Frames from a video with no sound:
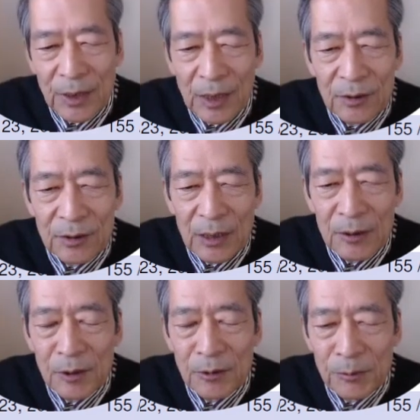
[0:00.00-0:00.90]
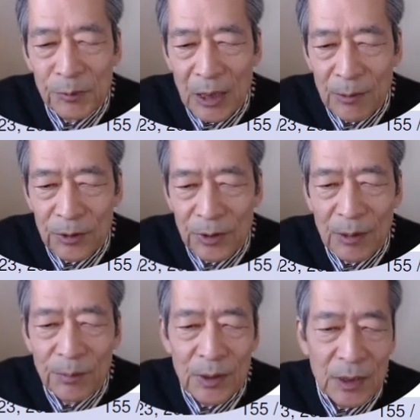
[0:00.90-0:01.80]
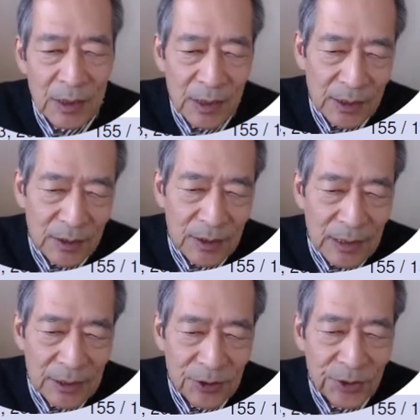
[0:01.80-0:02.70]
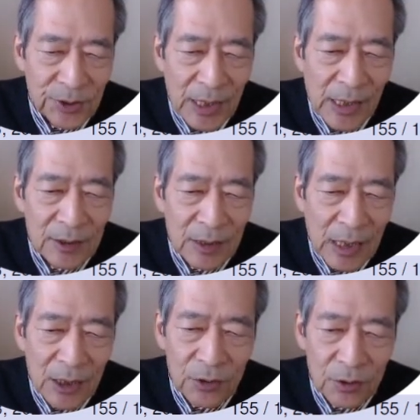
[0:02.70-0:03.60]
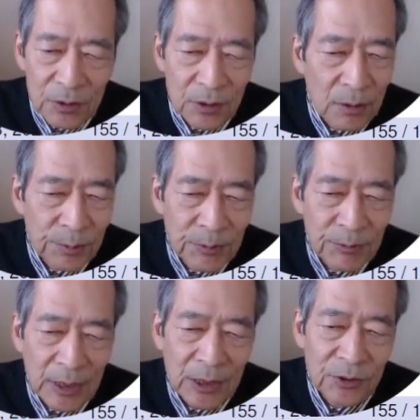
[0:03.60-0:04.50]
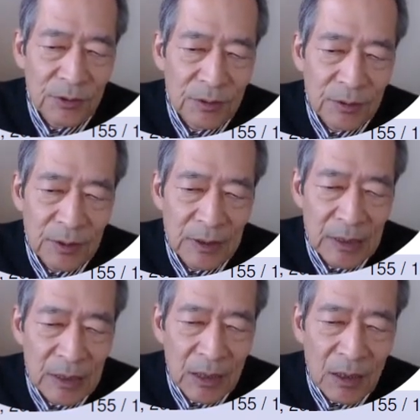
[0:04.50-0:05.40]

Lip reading: algorithm W can be regarded as an ad hoc optimization of